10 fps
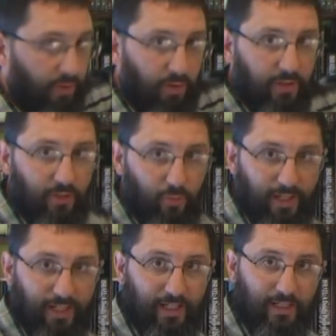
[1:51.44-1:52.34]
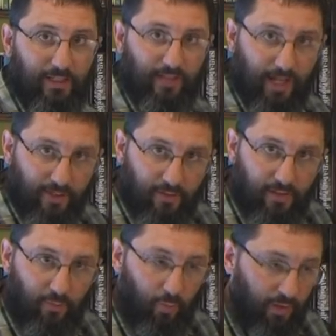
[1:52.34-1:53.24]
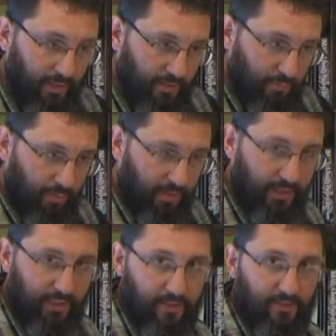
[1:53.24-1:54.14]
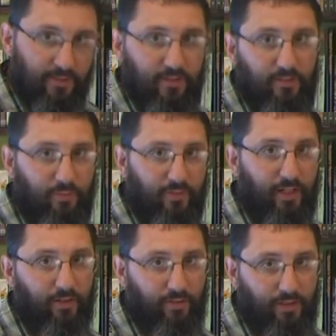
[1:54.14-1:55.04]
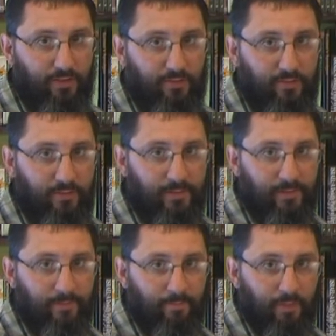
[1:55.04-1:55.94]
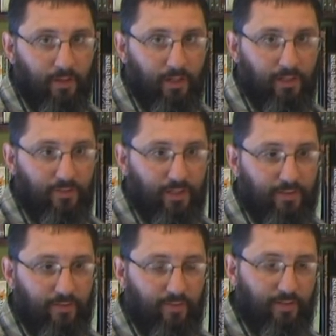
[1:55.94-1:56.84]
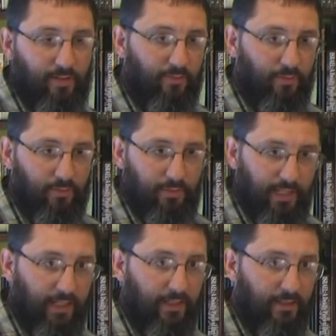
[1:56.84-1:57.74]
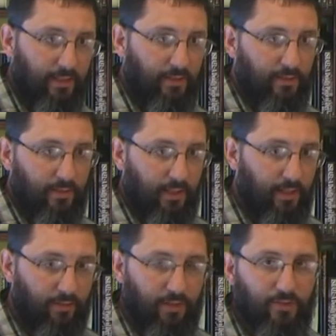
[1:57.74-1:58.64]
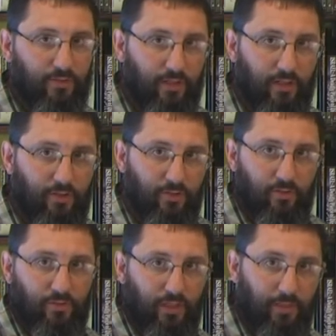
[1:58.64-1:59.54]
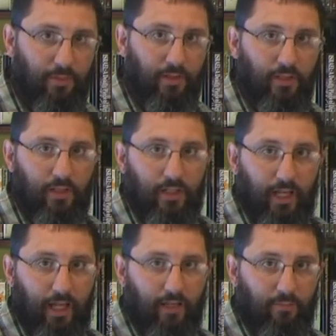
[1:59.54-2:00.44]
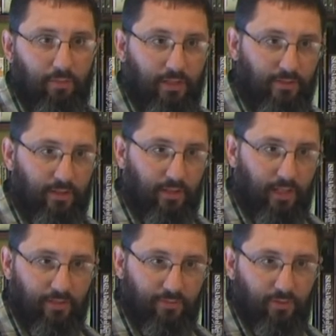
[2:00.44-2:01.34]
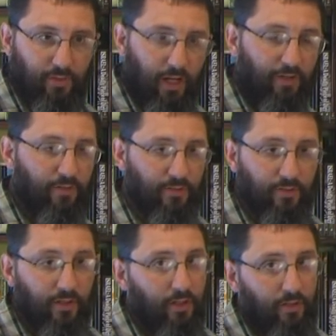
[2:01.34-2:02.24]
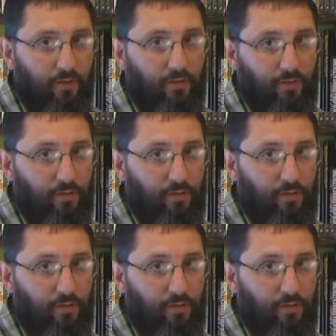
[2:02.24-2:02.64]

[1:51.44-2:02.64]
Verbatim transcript: falling away is actually what is bringing in the system of Antichrist. All right, it's not that things get real bad and then the Antichrist just kind of shows up and brings in a lot of new doctrines. No, the